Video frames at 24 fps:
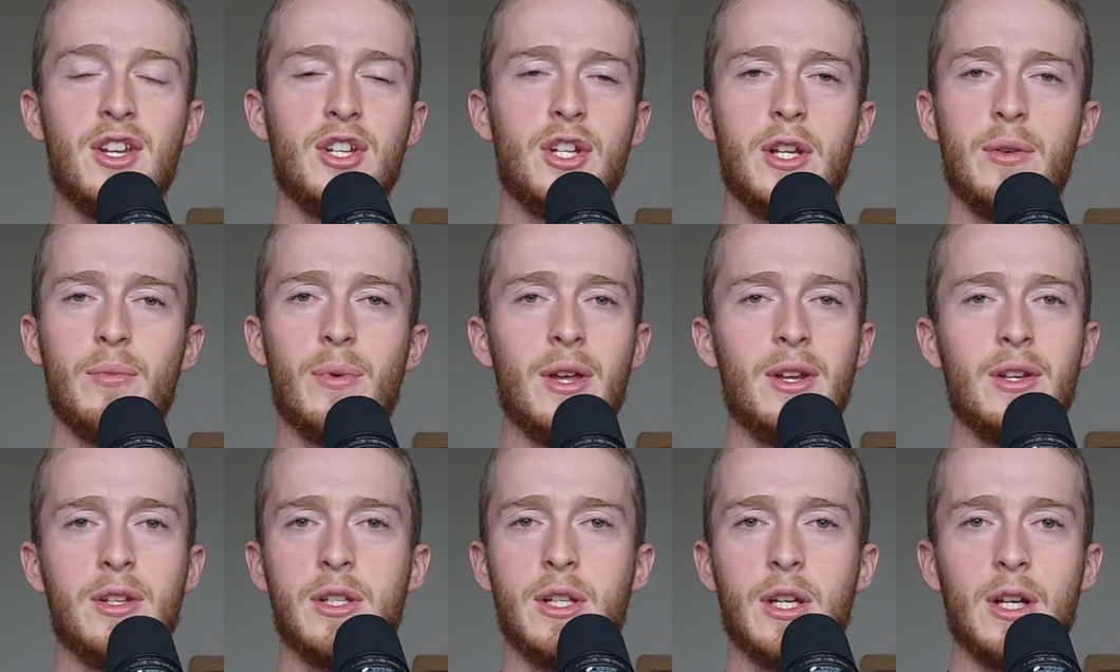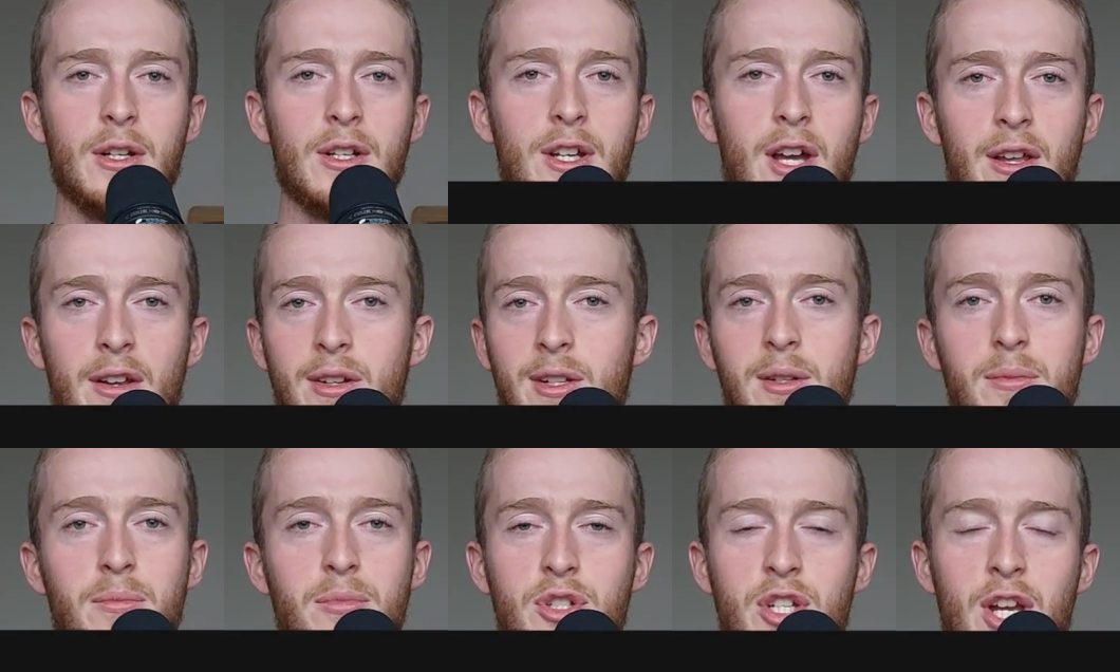went to
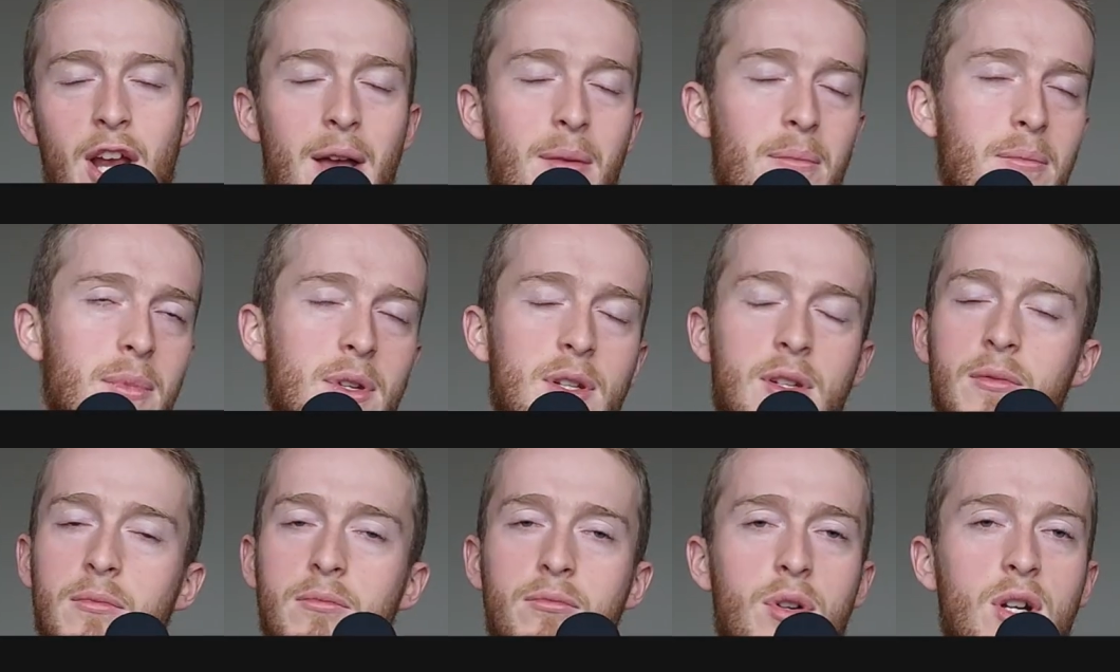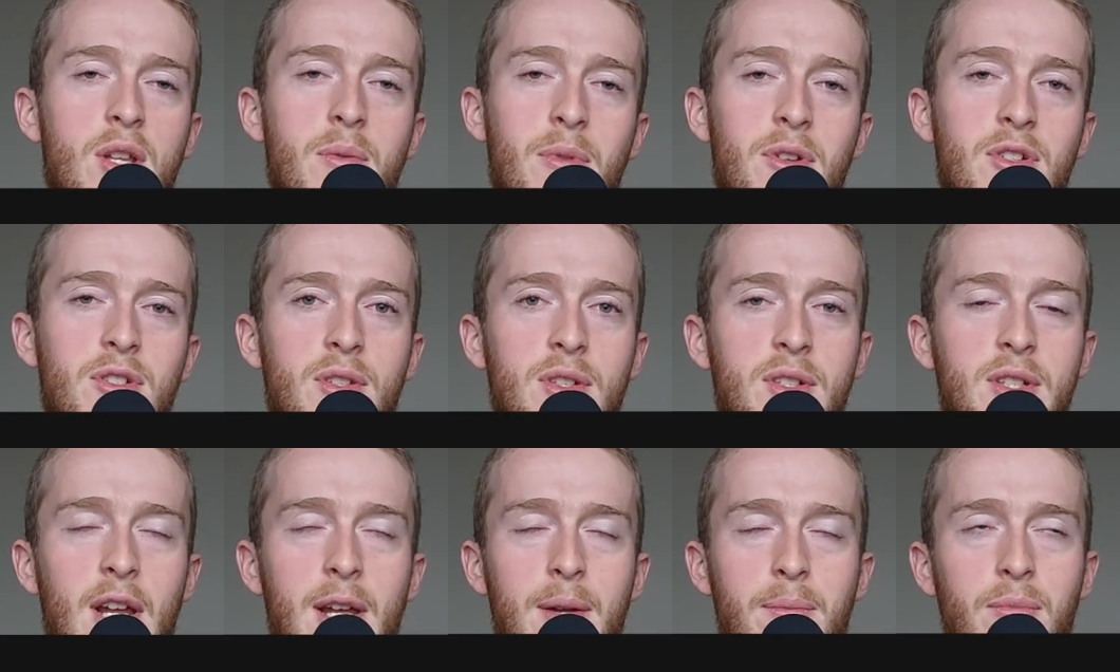custom gems, pretty much the
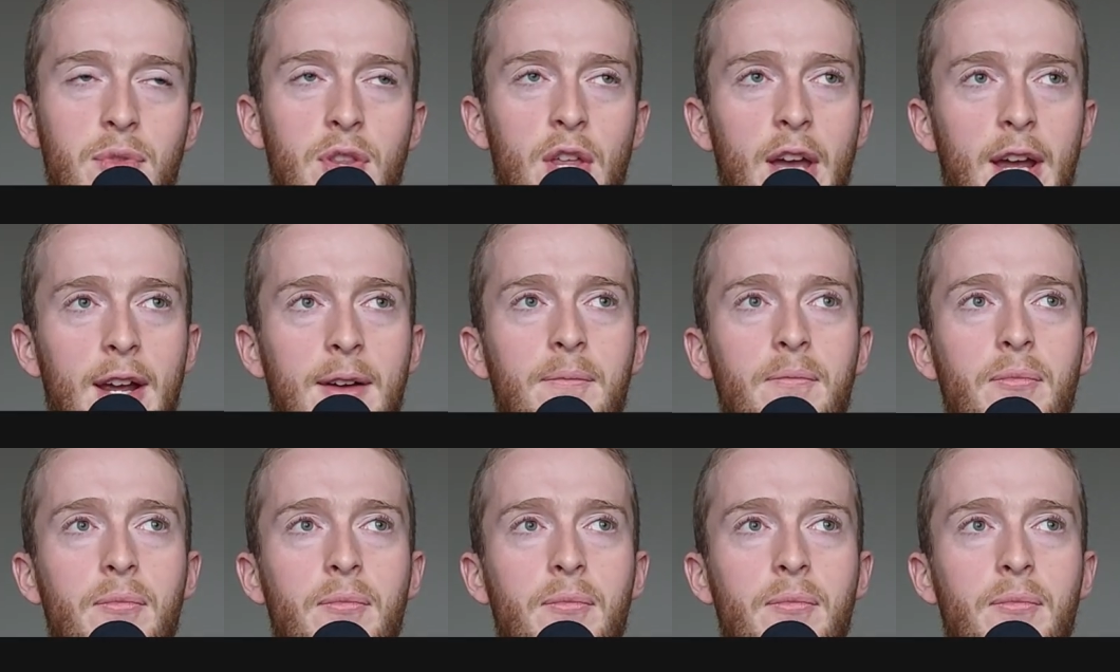same thing.